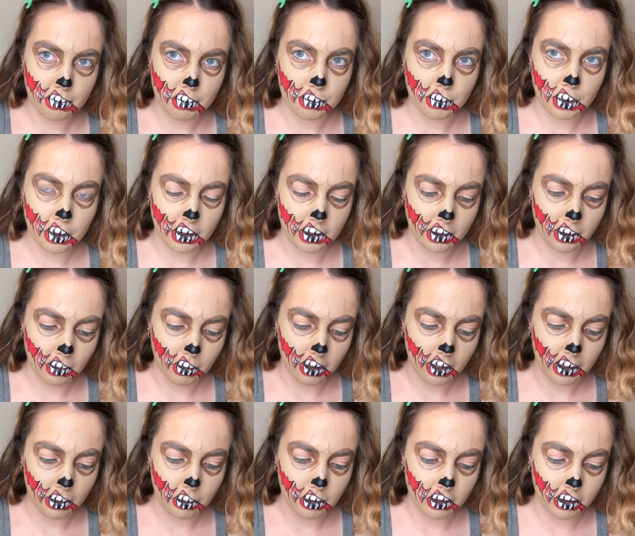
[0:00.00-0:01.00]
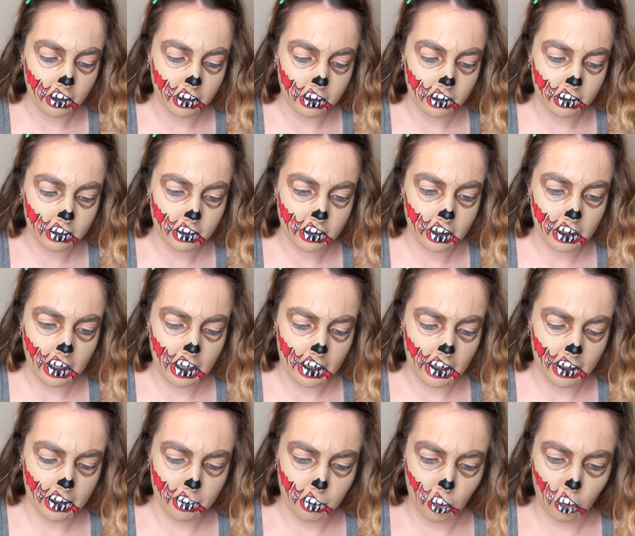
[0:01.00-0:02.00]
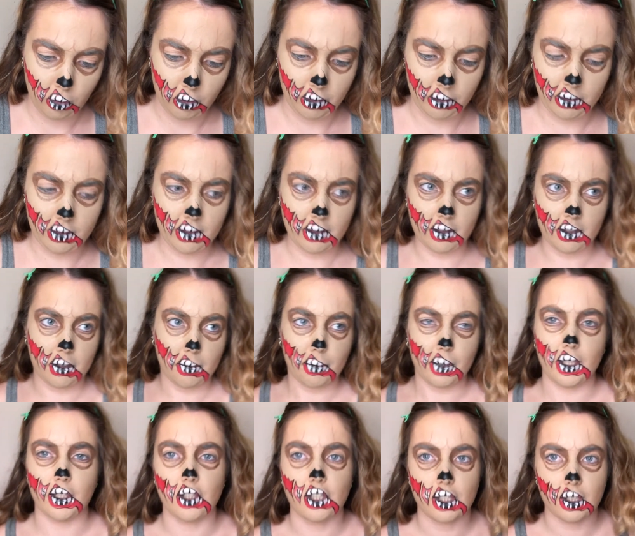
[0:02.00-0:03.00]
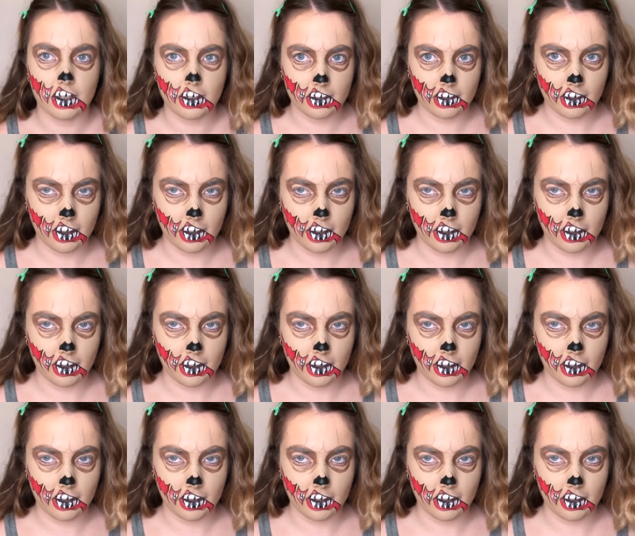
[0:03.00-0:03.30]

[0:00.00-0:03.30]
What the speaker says: put it where I want to add more dimension.